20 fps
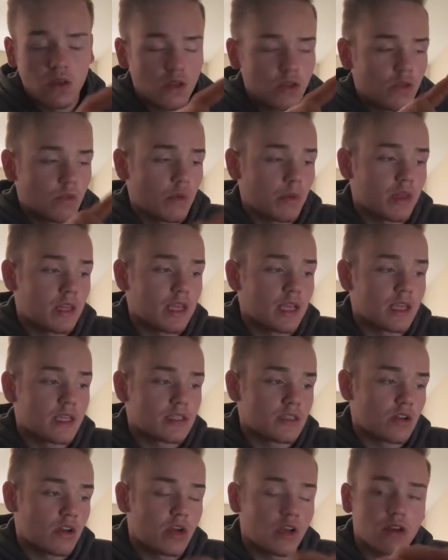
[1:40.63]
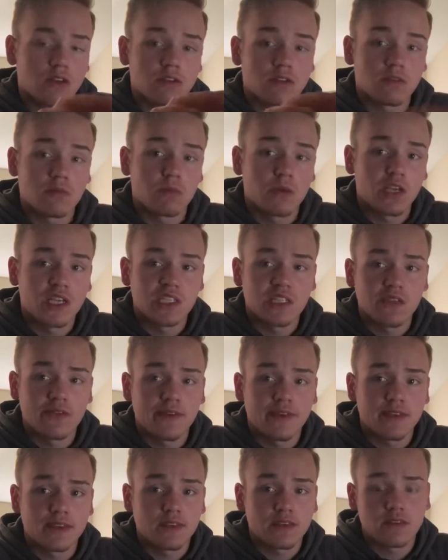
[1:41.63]
one thing is on here is the
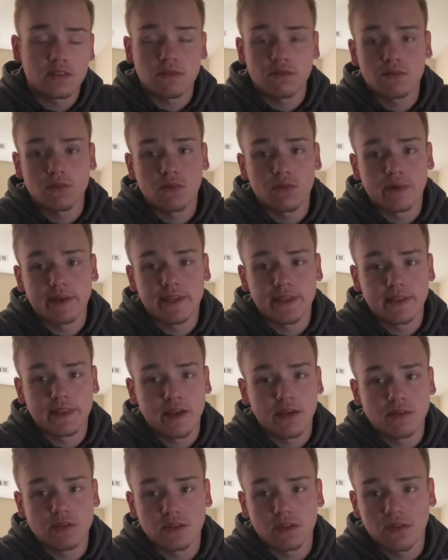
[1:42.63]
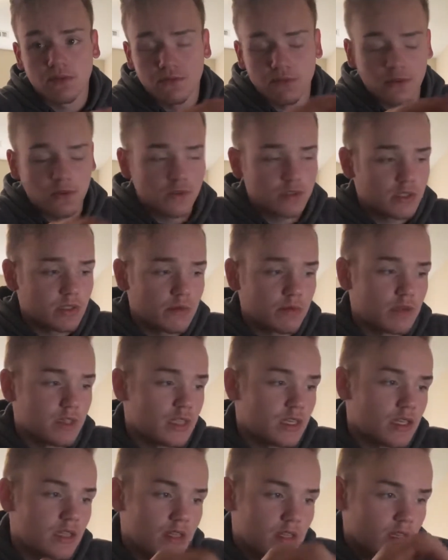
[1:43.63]
PCV system, but that was the first thing we
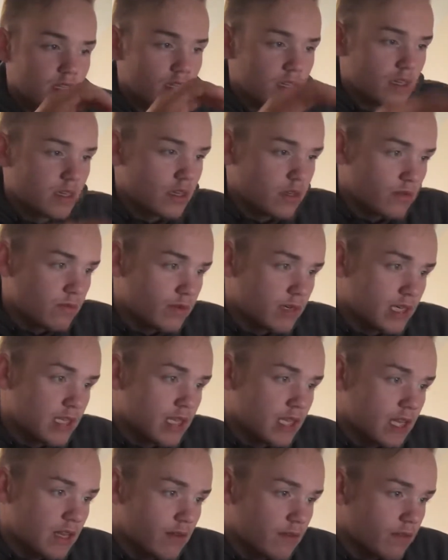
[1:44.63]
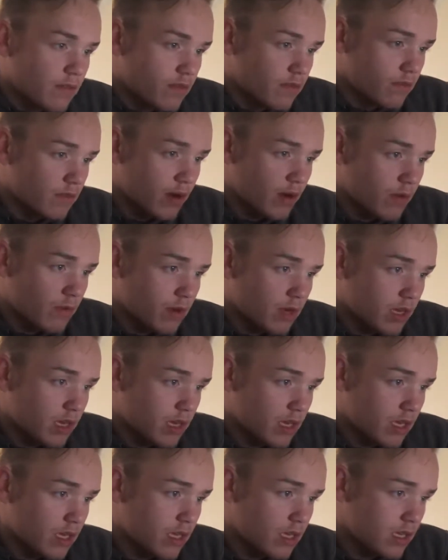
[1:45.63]
did. We did that right
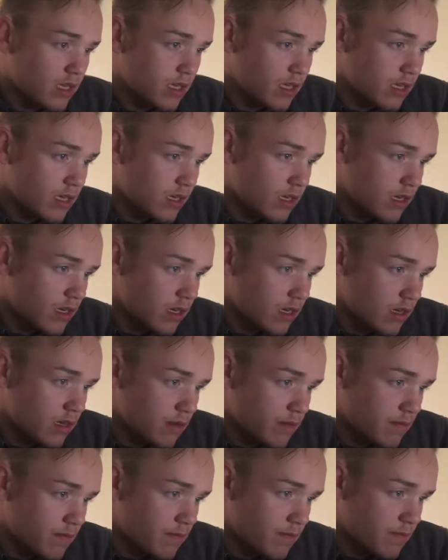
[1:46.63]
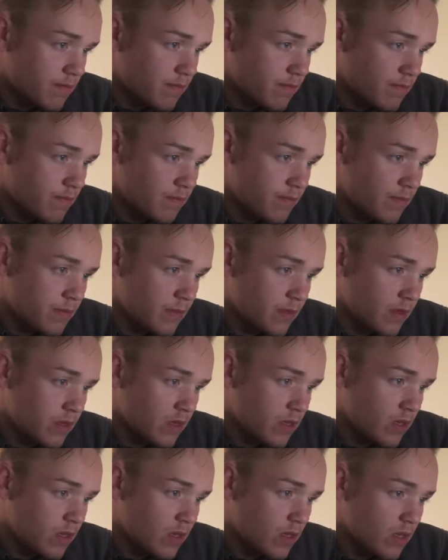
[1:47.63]
away. And
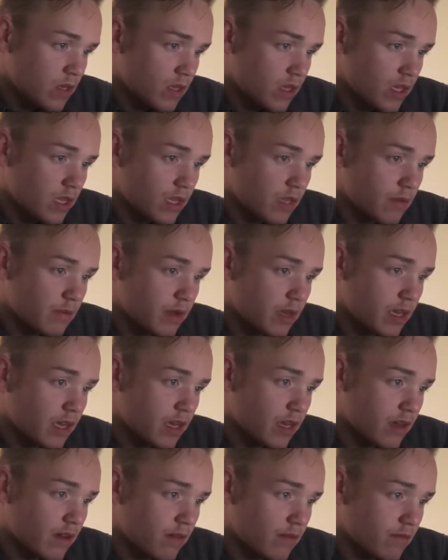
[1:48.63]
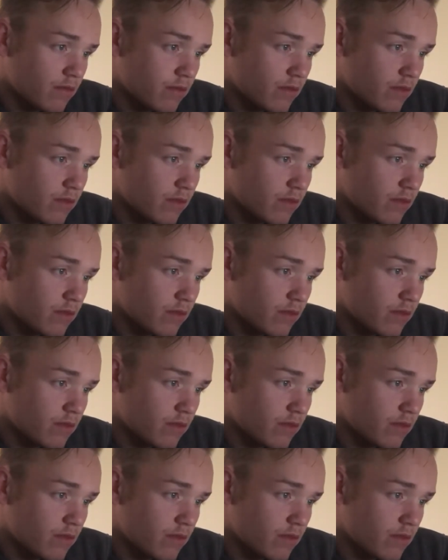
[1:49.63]
then we have